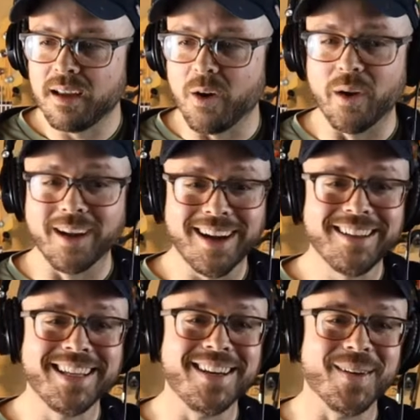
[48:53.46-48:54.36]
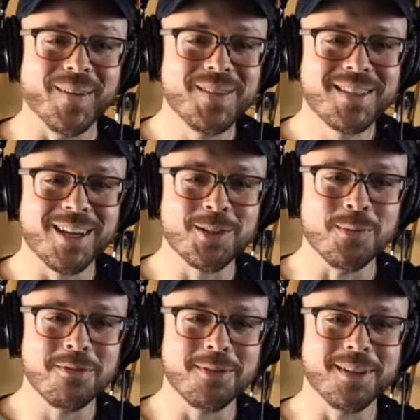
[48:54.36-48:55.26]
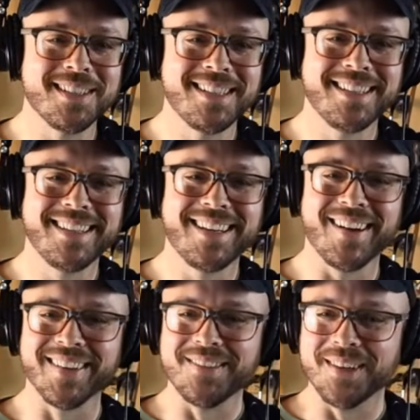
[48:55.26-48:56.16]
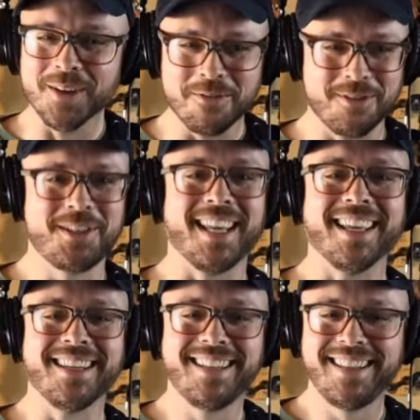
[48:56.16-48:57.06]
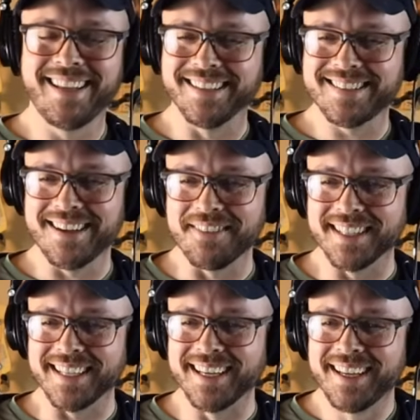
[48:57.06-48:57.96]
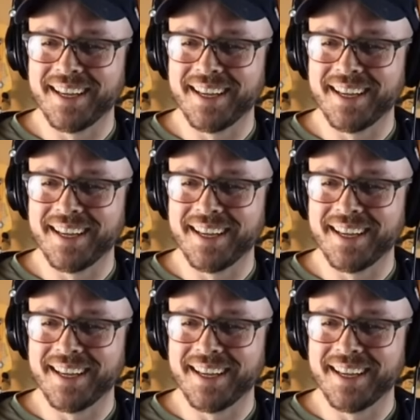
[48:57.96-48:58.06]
Oh, and Colleen knows. Customer first. Colleen would know firsthand. Yes, definitely.